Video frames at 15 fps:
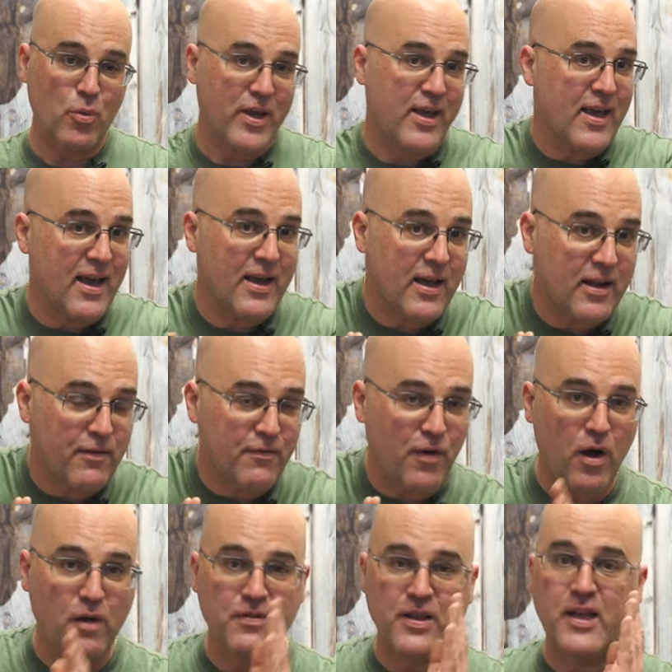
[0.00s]
so we can't
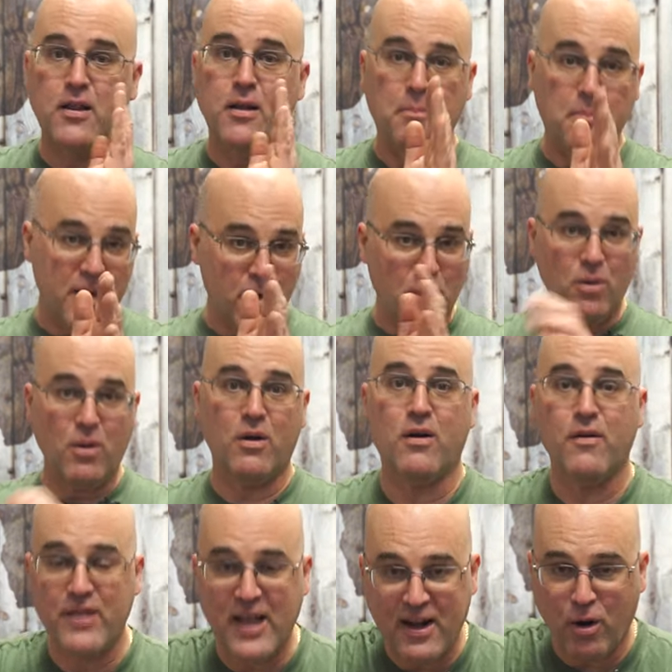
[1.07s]
get involved in the
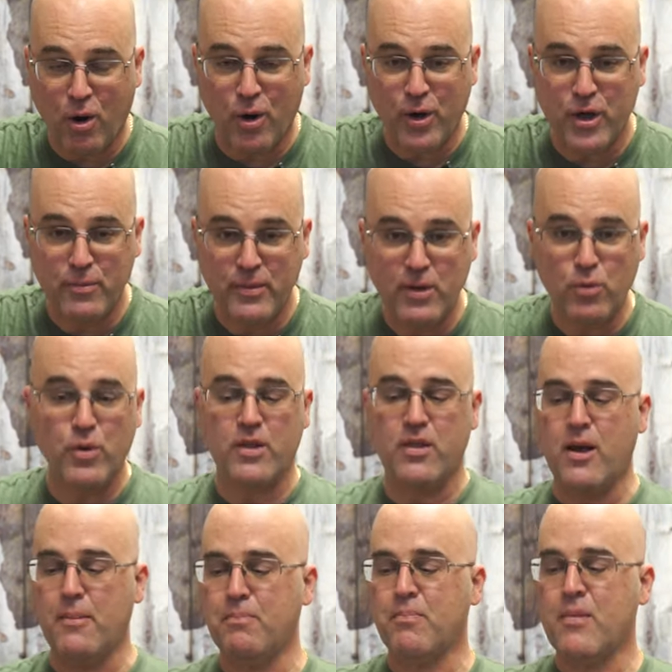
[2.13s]
middle of that argument
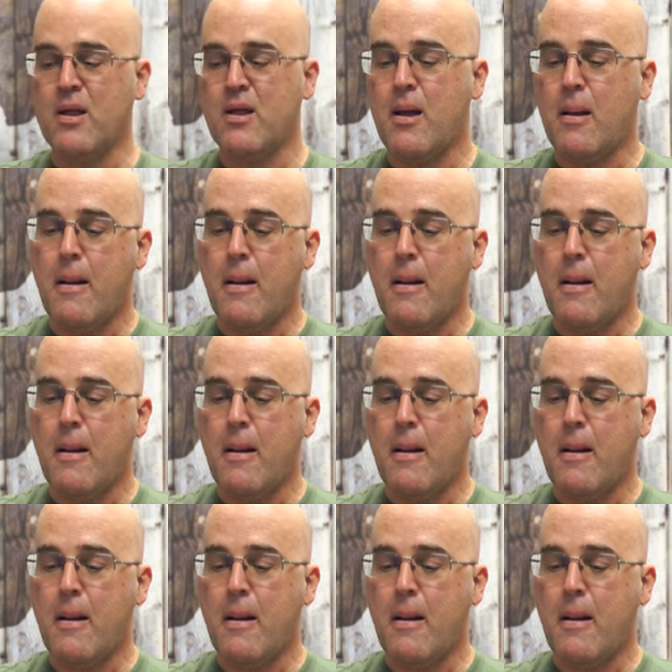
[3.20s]
with them.